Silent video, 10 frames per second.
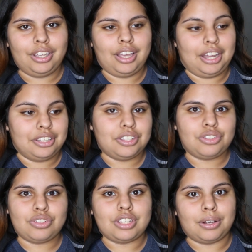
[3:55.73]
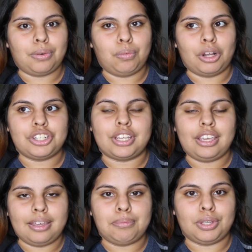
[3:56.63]
And it's interesting watching
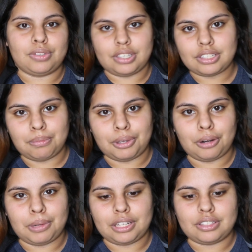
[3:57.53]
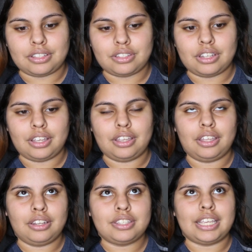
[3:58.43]
him use his computer because it's
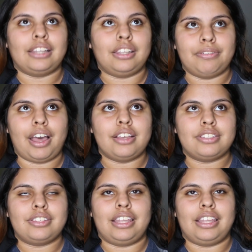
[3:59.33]
insanely fast.